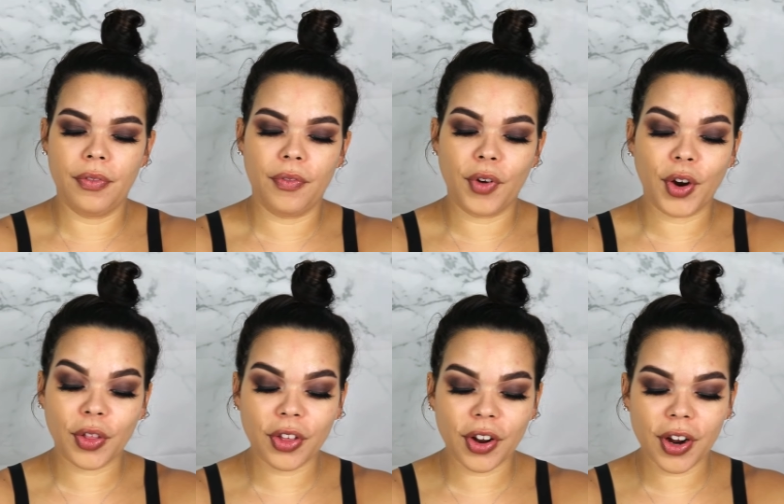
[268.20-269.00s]

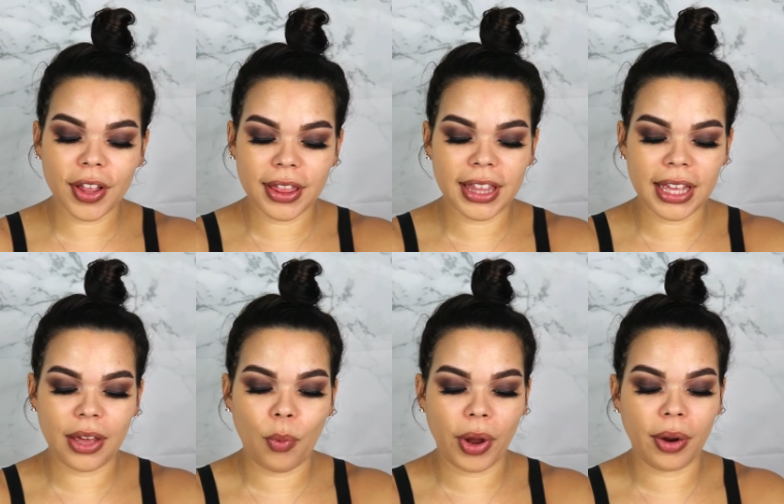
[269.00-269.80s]
further
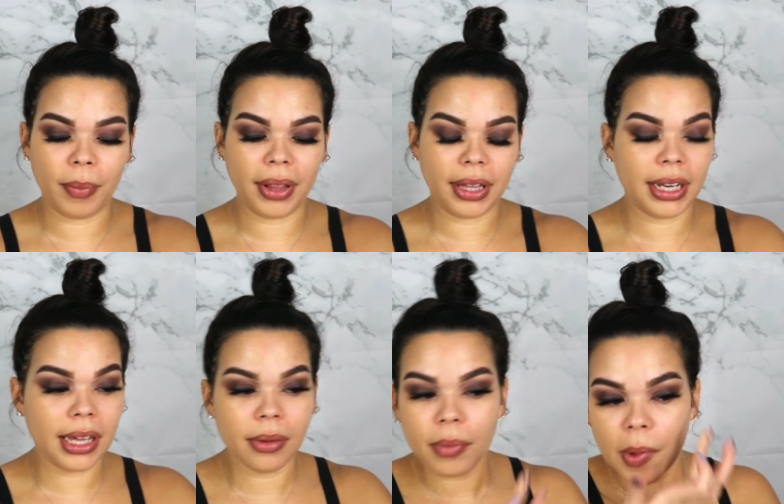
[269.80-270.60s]
the
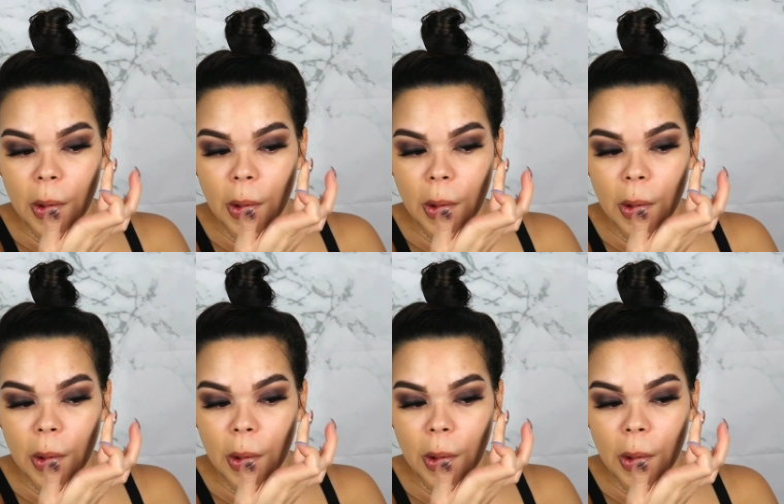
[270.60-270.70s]
wearability